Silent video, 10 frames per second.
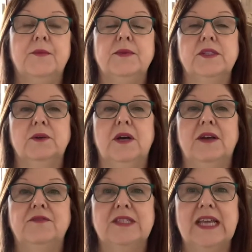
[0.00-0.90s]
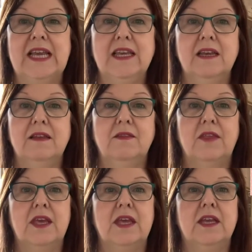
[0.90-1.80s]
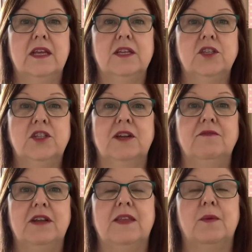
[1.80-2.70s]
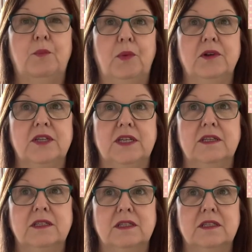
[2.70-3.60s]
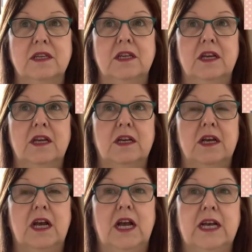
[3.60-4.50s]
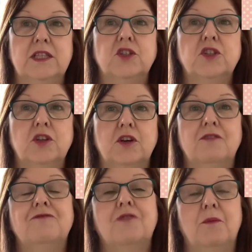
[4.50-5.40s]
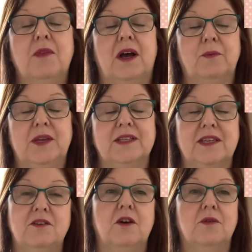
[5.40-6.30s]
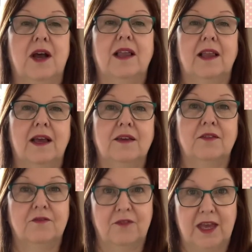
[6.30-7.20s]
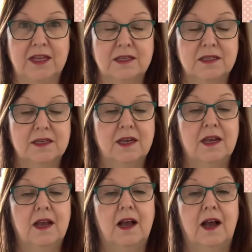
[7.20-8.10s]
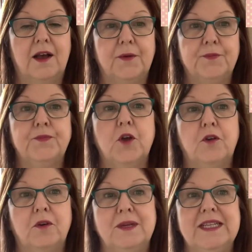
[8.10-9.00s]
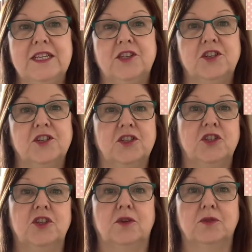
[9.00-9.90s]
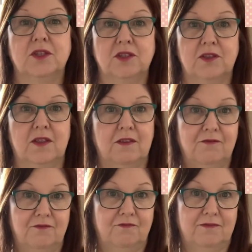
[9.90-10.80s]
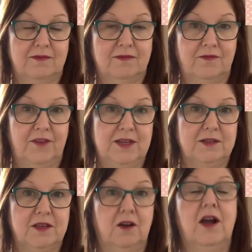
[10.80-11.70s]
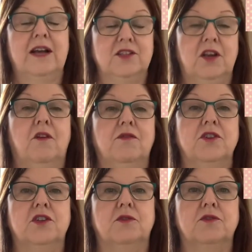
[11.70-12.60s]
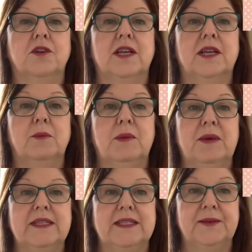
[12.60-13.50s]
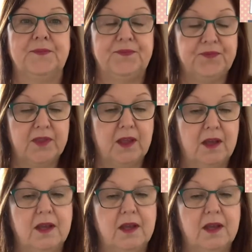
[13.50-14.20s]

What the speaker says: So I've taken the bodice and the skirt from that, because I know that I like the fit. Although I did adjust the shoulders so that they fit actually on the shoulder a little bit better.